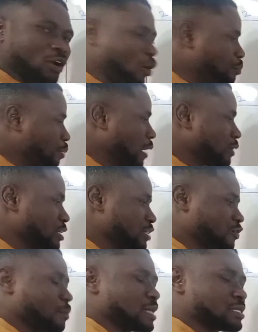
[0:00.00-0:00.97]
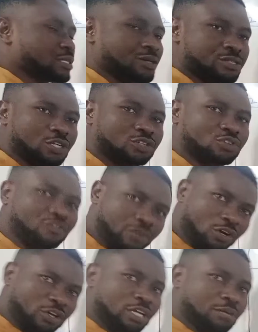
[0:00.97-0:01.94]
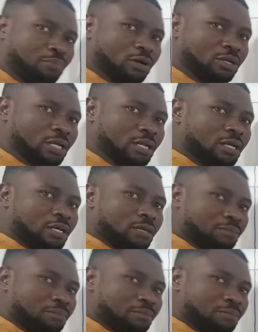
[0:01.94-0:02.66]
compound is formed as a result of ionic bonding.